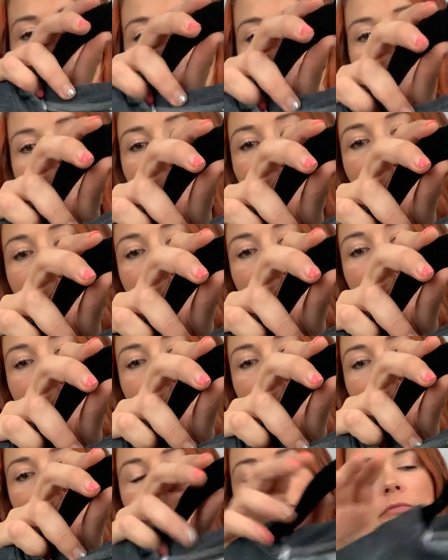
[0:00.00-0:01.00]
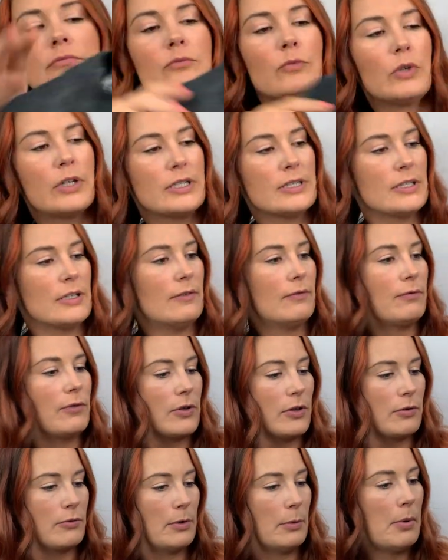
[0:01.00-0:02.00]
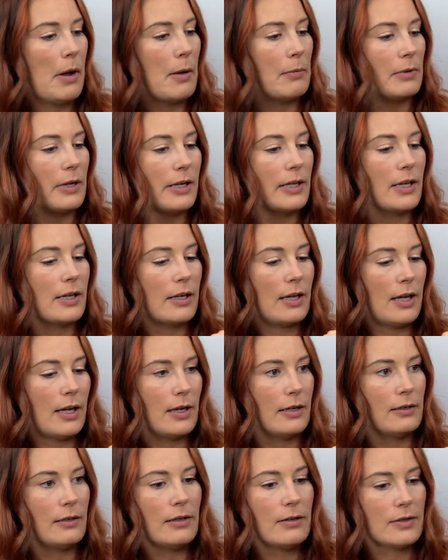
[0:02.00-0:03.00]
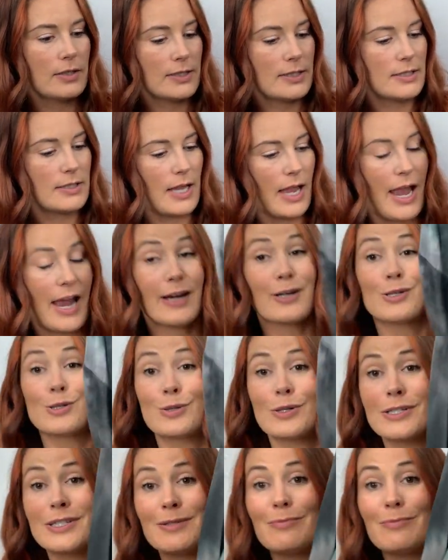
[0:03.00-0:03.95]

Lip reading: that, what is it, For the Republic again. This is an extra